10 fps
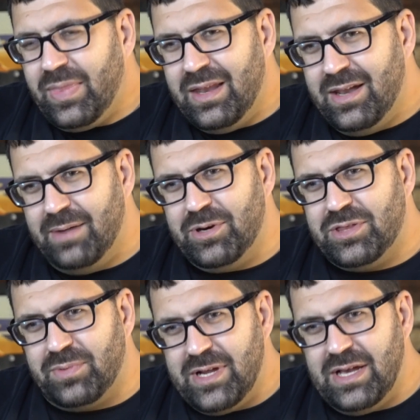number
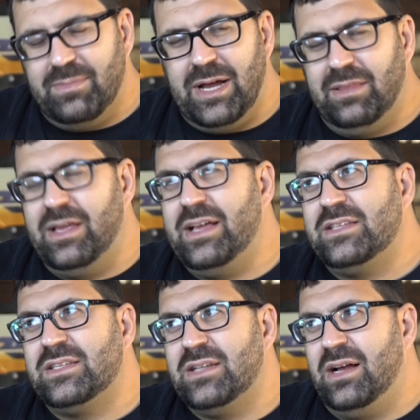3 on my
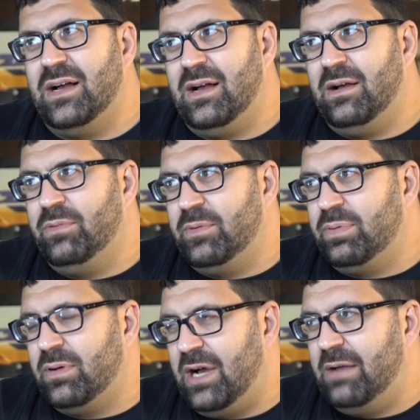list would
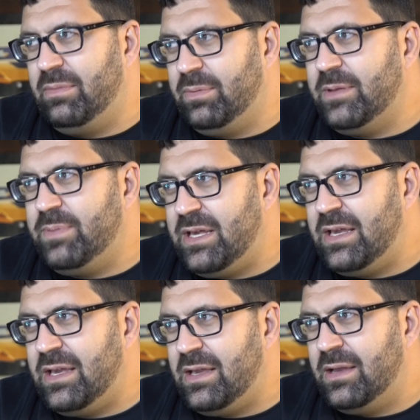probably
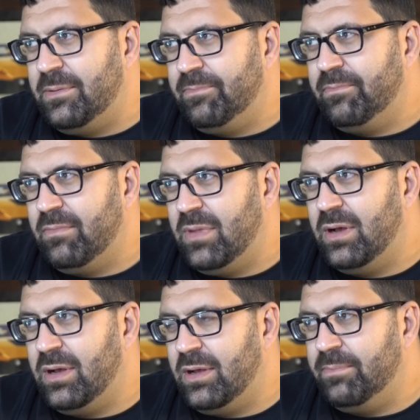be,
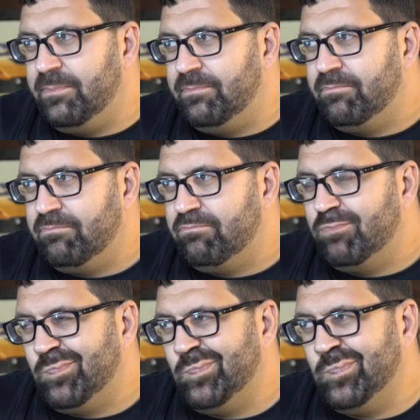
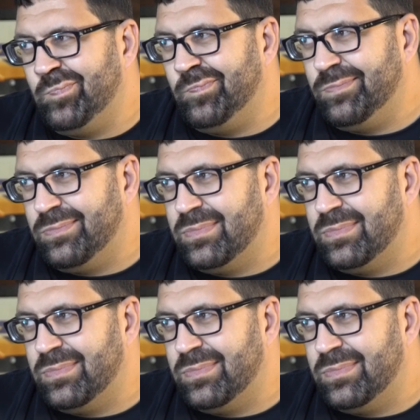well,